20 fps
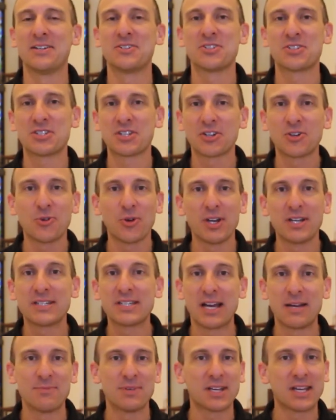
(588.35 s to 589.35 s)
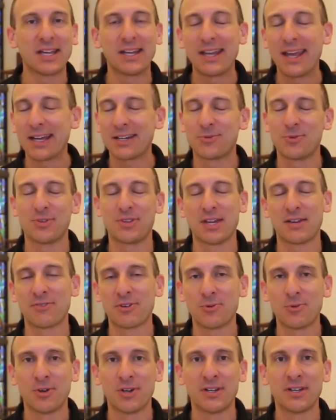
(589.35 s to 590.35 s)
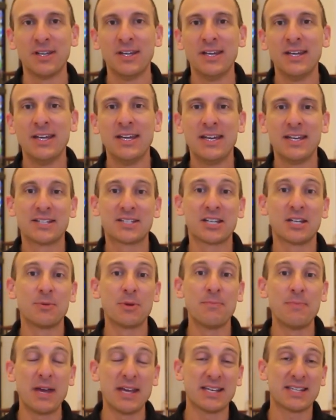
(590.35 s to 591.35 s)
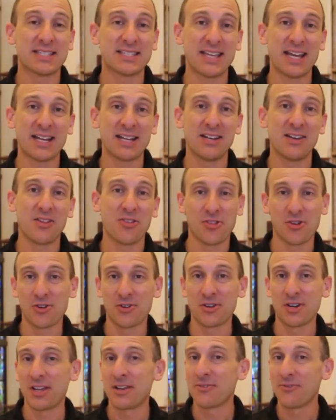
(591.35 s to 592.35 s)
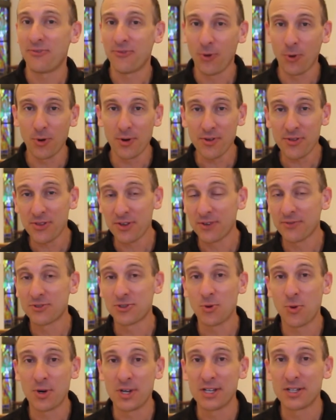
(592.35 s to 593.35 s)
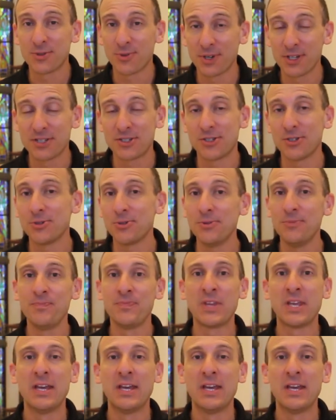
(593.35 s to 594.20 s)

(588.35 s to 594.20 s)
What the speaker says: Just a great time to connect with everyone. It's going to be May 2nd, 3rd, and 4th of 2022.